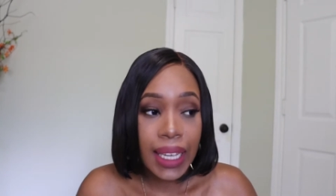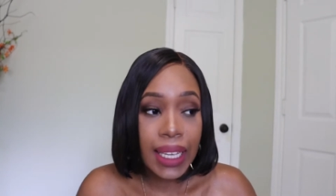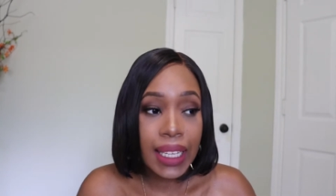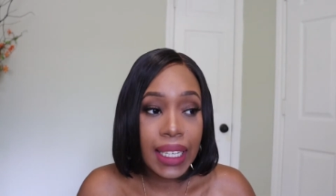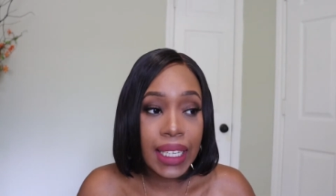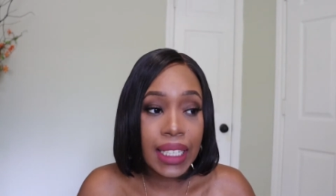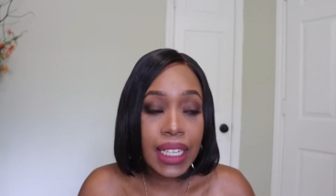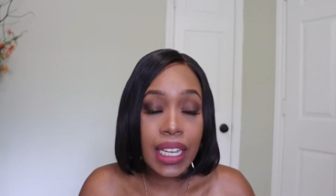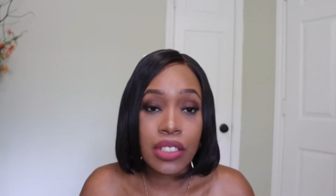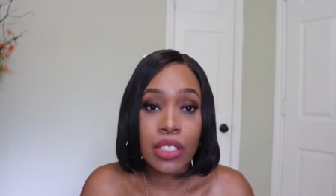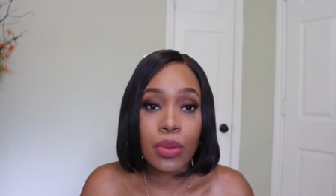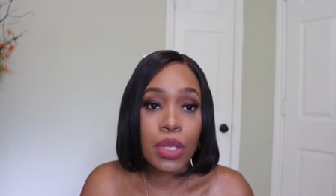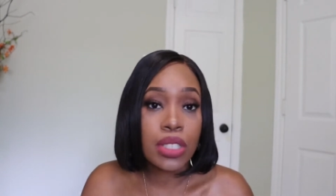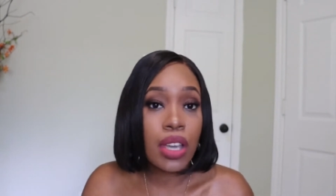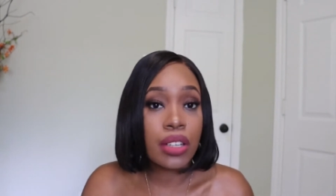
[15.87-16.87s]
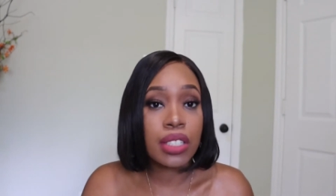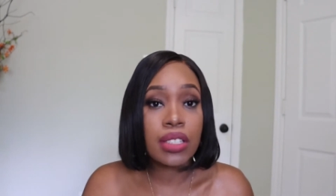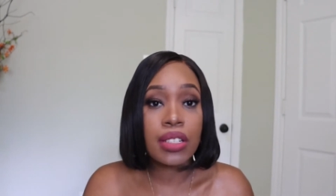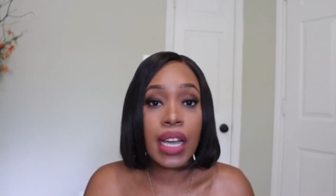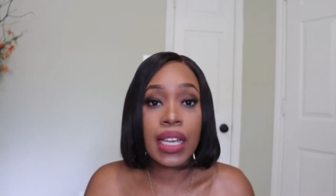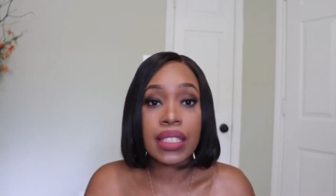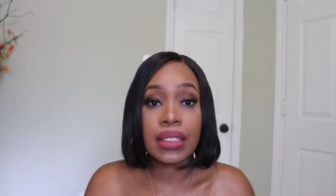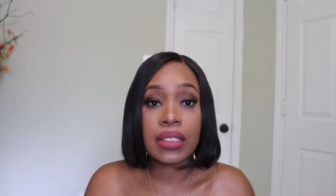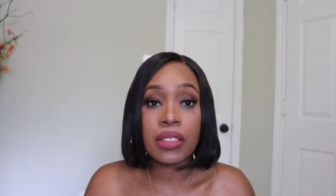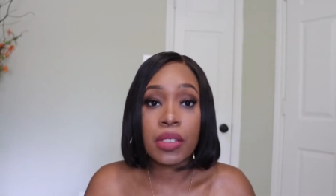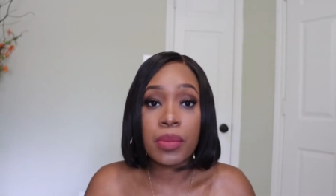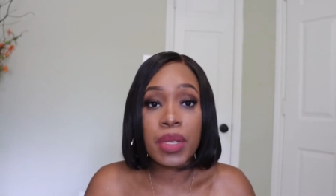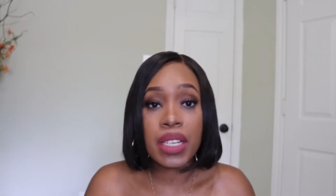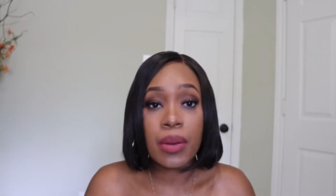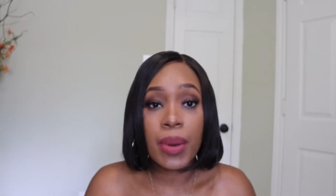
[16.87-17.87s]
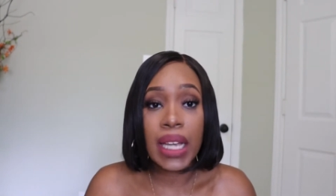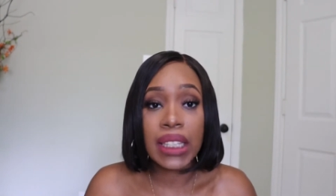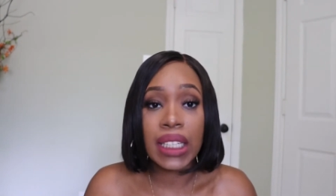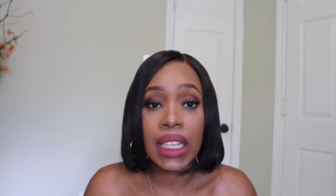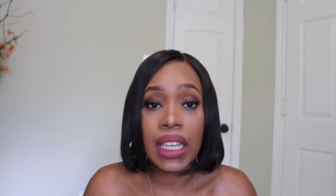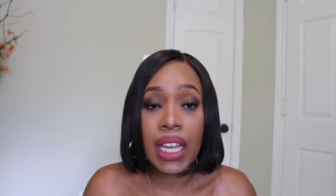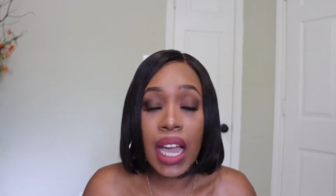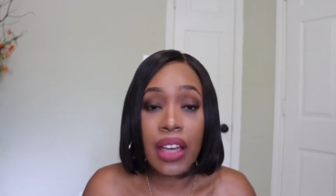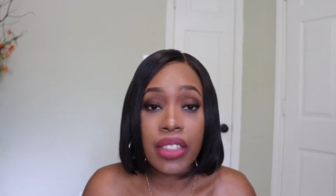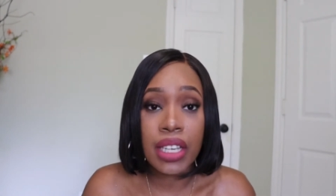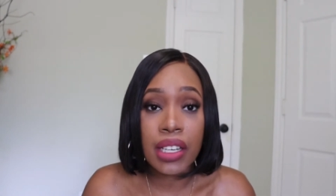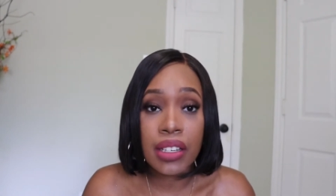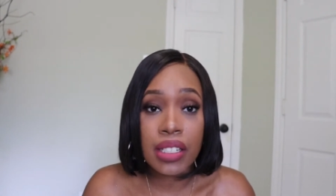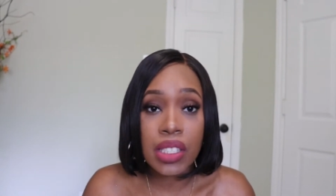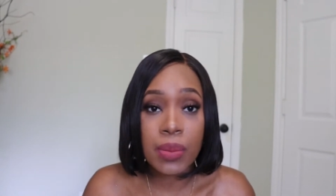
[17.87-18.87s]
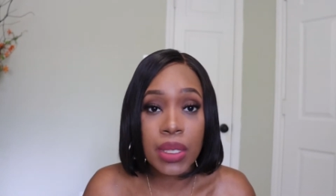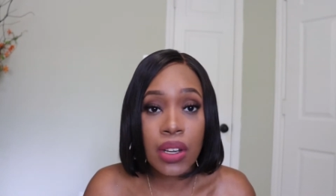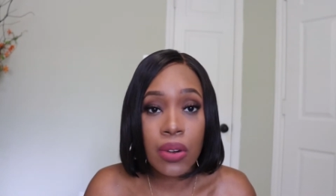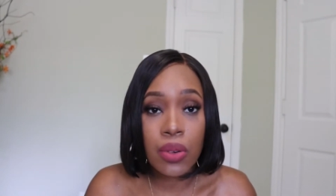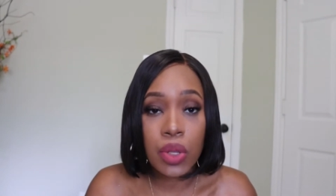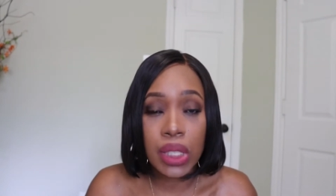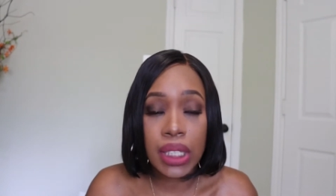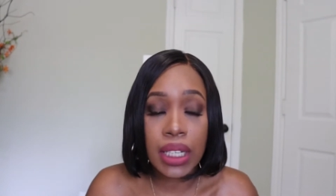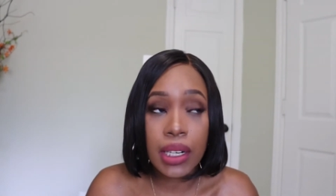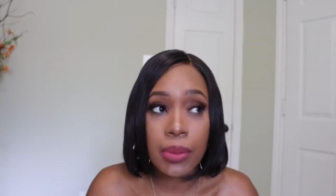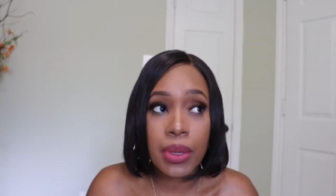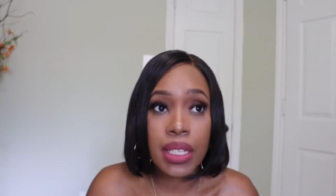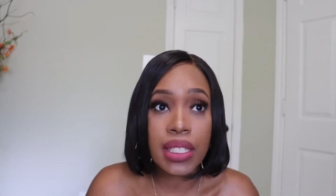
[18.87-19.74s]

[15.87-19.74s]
and I just want to talk to you guys a little bit about how the hair has been holding up,